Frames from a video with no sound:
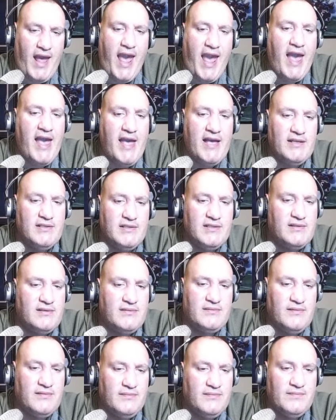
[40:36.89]

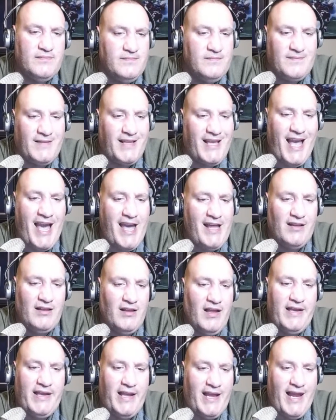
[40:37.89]
has kind of
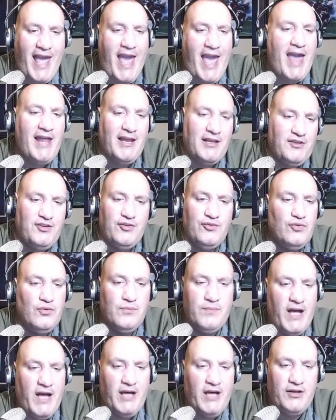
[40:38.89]
like an attitude
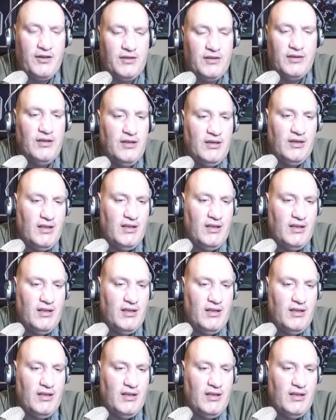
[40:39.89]
about her,